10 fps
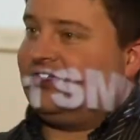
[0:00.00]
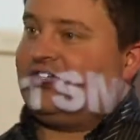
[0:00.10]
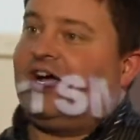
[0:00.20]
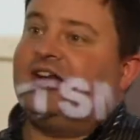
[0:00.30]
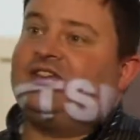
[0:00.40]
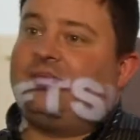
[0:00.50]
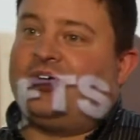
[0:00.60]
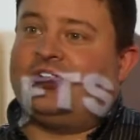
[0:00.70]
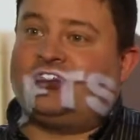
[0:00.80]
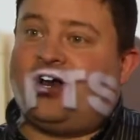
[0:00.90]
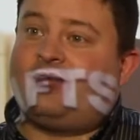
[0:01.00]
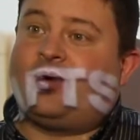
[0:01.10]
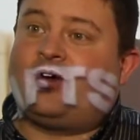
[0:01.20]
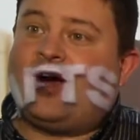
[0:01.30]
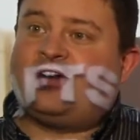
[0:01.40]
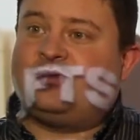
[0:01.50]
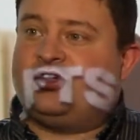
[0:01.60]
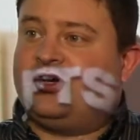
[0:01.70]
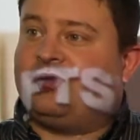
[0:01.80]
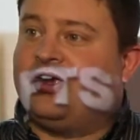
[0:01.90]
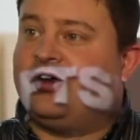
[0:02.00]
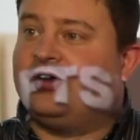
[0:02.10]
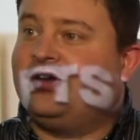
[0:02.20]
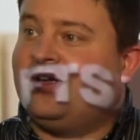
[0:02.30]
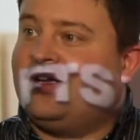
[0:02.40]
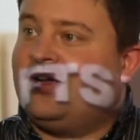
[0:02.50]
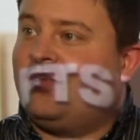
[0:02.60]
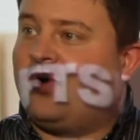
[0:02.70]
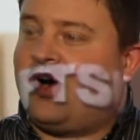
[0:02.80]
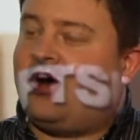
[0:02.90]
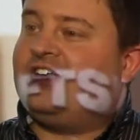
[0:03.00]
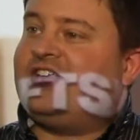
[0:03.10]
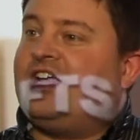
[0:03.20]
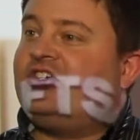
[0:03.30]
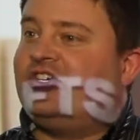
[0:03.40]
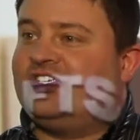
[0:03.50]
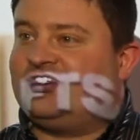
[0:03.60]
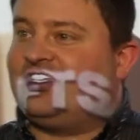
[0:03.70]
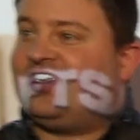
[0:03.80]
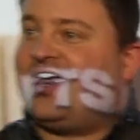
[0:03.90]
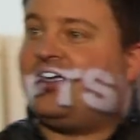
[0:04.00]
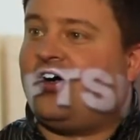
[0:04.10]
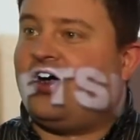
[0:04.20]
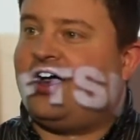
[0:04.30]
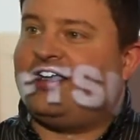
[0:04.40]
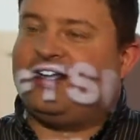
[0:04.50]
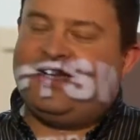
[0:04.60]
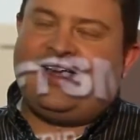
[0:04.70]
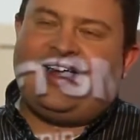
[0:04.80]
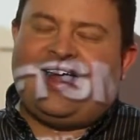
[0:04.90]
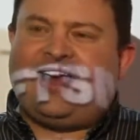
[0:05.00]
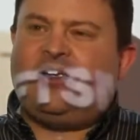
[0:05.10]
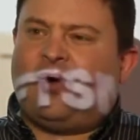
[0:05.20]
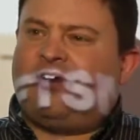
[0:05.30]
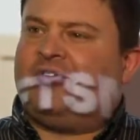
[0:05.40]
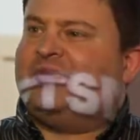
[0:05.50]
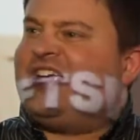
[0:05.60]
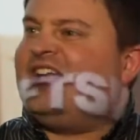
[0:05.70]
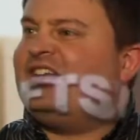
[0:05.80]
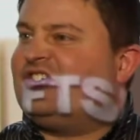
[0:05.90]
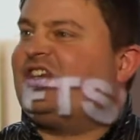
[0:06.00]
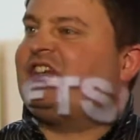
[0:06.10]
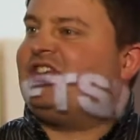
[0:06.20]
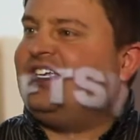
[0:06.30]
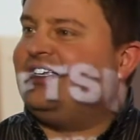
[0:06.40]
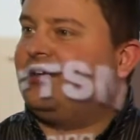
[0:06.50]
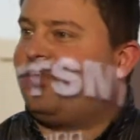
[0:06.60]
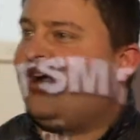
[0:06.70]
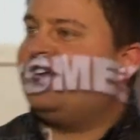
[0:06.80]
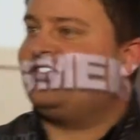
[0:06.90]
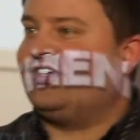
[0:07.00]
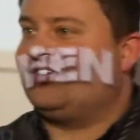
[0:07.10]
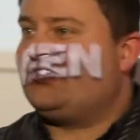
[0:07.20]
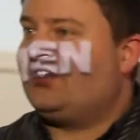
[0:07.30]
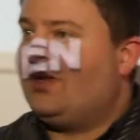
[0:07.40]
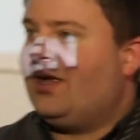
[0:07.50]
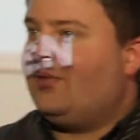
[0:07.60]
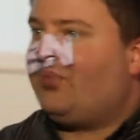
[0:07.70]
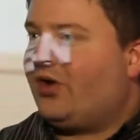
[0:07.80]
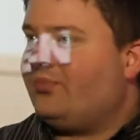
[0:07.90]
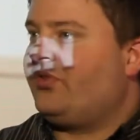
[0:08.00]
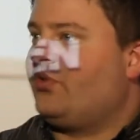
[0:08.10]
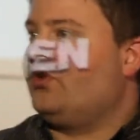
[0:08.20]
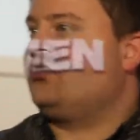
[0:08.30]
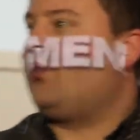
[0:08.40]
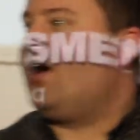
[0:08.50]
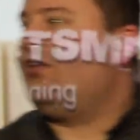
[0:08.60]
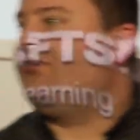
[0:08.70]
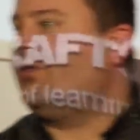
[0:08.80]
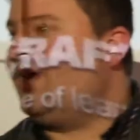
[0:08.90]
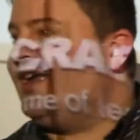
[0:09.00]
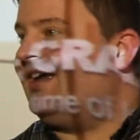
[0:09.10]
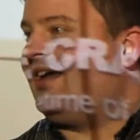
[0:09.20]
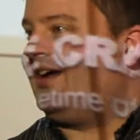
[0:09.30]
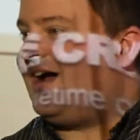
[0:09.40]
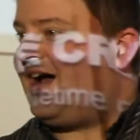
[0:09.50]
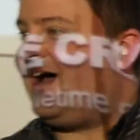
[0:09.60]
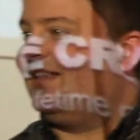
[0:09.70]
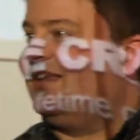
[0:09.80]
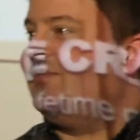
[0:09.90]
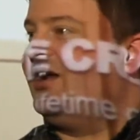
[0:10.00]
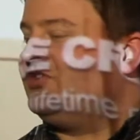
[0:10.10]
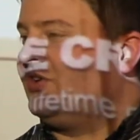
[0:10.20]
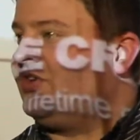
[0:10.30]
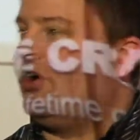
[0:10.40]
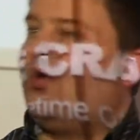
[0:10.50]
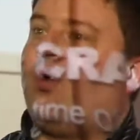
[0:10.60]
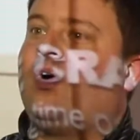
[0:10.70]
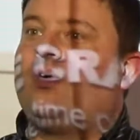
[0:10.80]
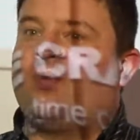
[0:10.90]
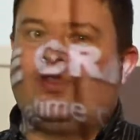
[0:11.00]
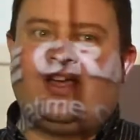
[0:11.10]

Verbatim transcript: this concept called the Software Craftsmanship Guild, where our intention is to take on anywhere from 10 to 16 apprentices, put them through a 12-week highly mentored cohort where